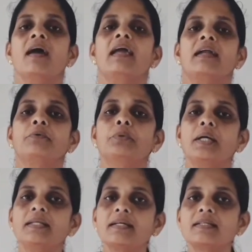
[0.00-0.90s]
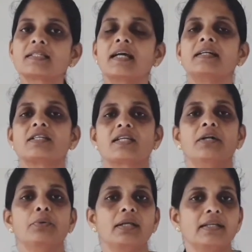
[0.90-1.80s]
advantages and
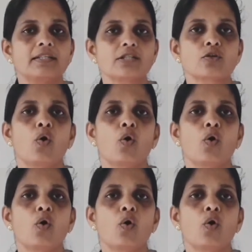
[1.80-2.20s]
disadvantages,